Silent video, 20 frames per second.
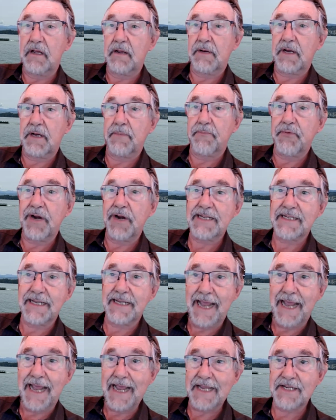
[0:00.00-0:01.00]
compressed
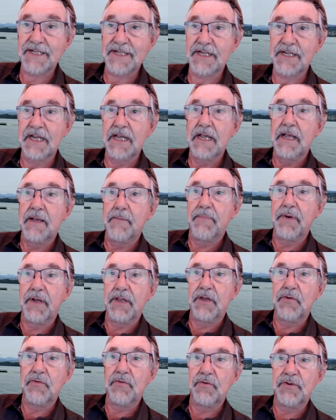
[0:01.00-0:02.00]
gas, but
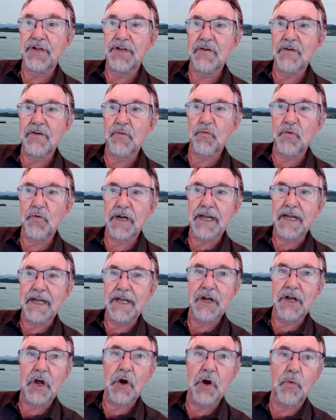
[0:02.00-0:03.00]
you didn't really
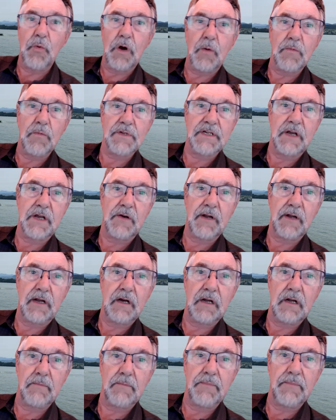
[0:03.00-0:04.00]
know what was going
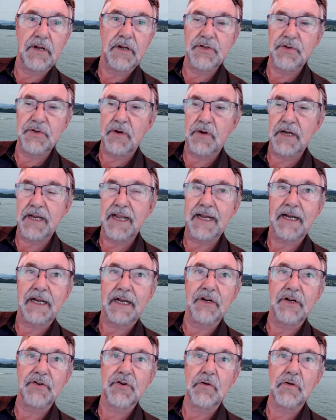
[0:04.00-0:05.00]
on because you only had a
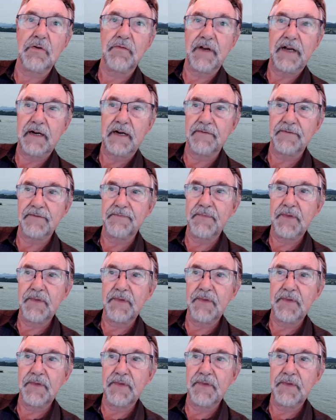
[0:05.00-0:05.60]
control valve.